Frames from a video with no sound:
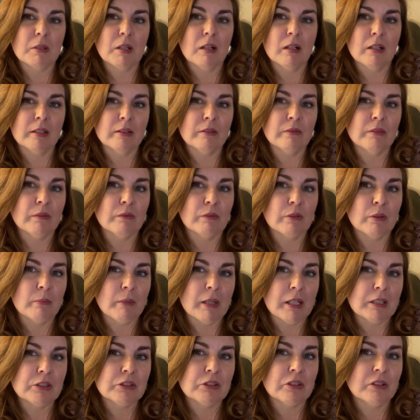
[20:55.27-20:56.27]
kind of
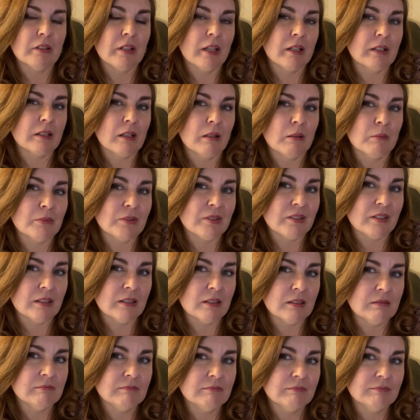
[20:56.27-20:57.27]
information that comes
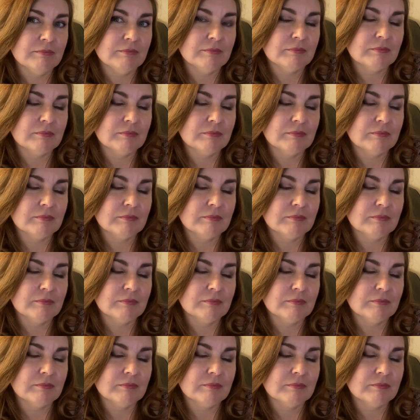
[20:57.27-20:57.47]
in,